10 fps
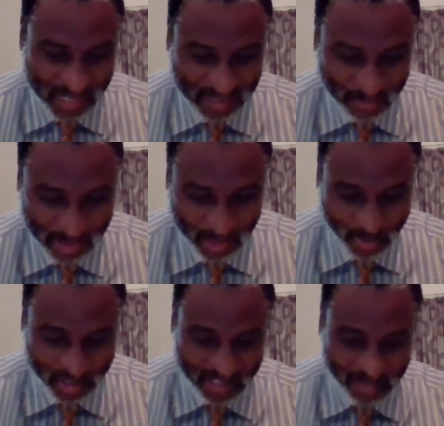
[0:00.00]
some
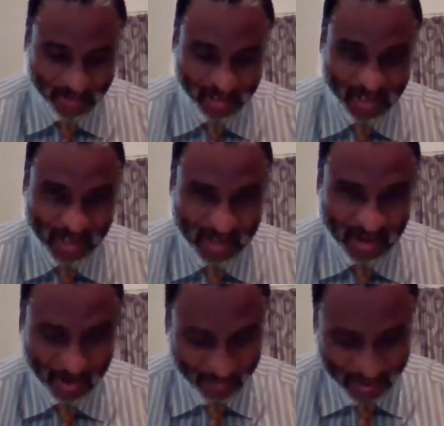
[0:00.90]
perspectives
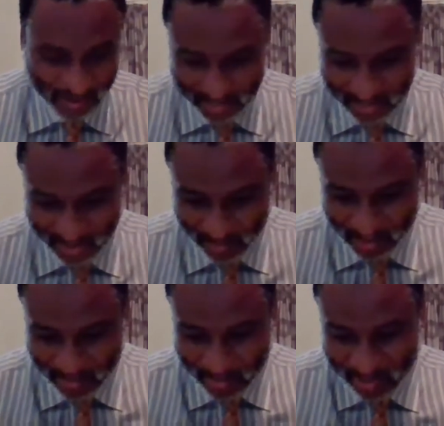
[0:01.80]
on financing of
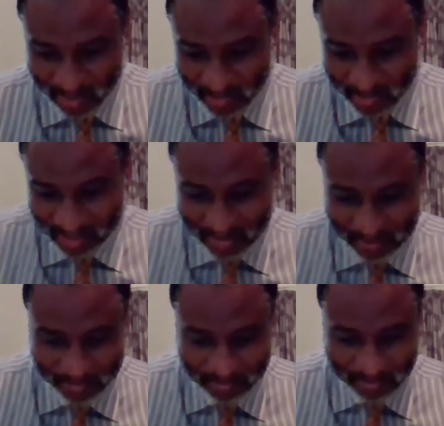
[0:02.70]
climate services.
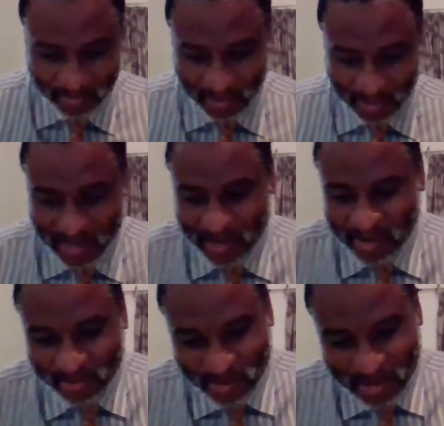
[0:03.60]
Here at
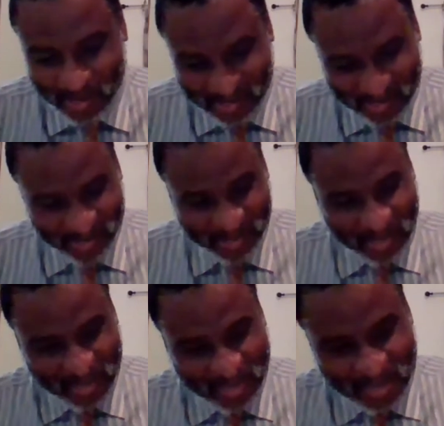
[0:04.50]
the bank
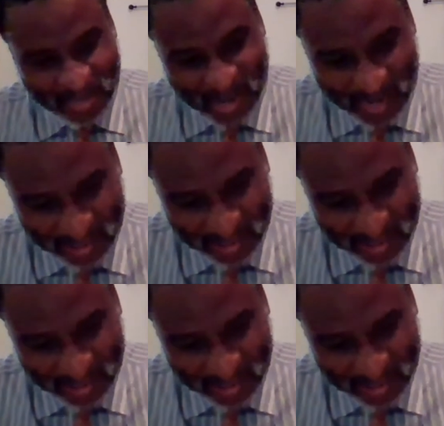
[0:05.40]
and at